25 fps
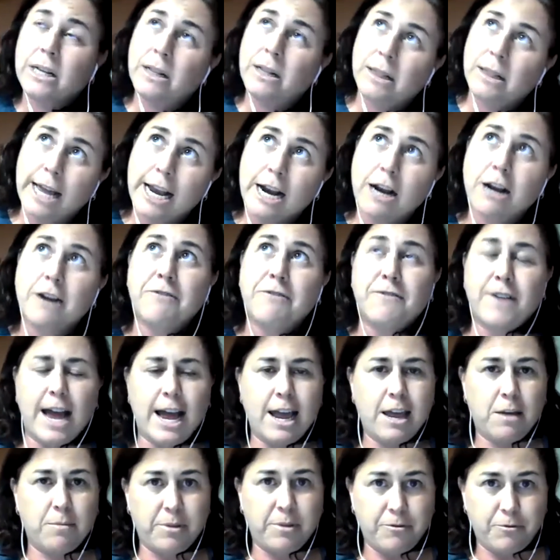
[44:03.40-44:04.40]

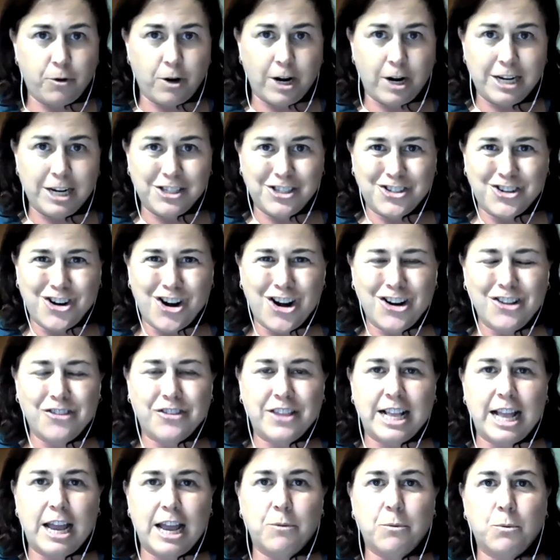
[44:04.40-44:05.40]
clarify before I start
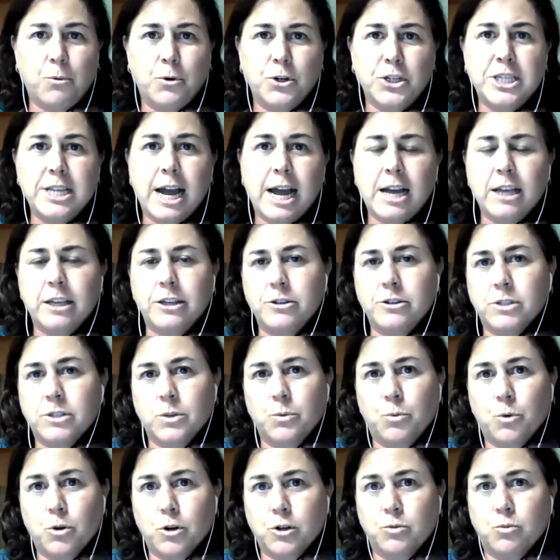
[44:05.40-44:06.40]
that I would not use
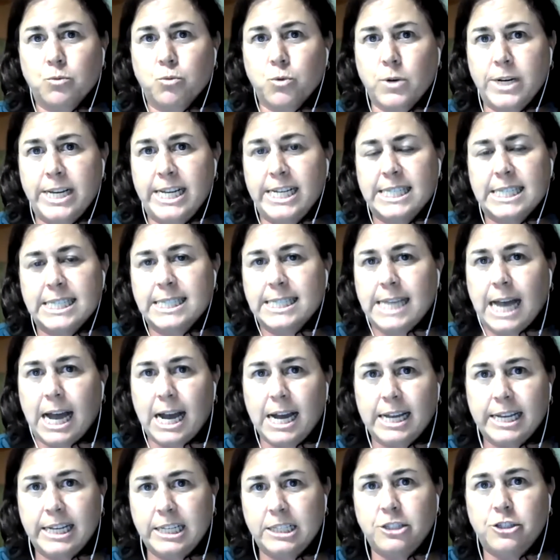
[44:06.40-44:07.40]
the word
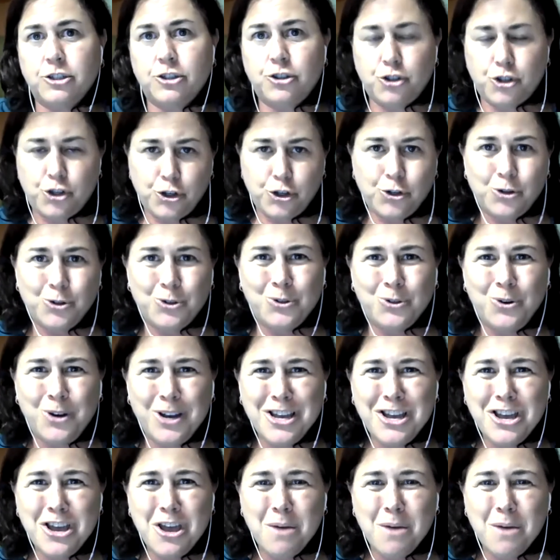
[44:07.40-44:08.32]
reassigned to,